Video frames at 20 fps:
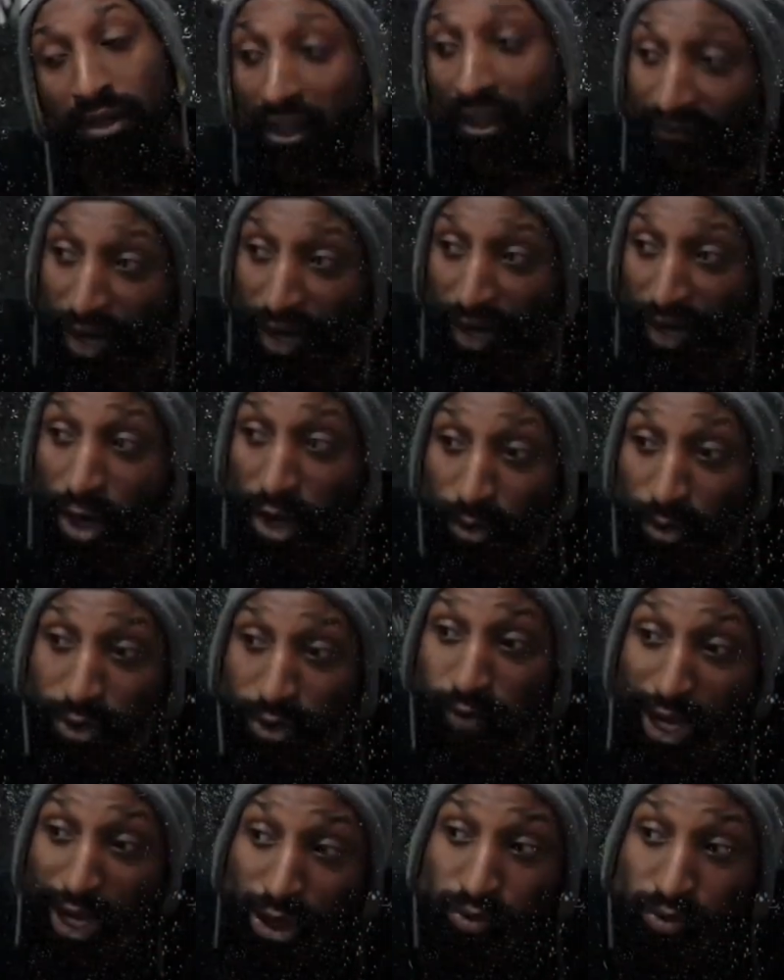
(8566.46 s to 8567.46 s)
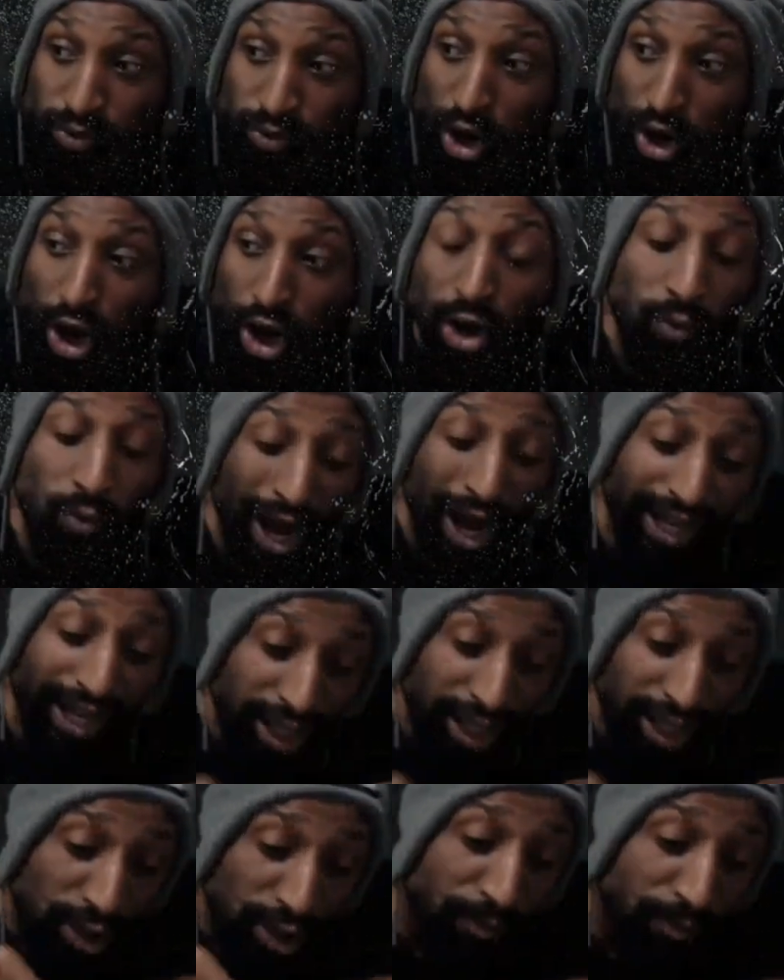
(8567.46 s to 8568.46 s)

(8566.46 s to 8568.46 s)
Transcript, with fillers: Fuck what's right or wrong. What can you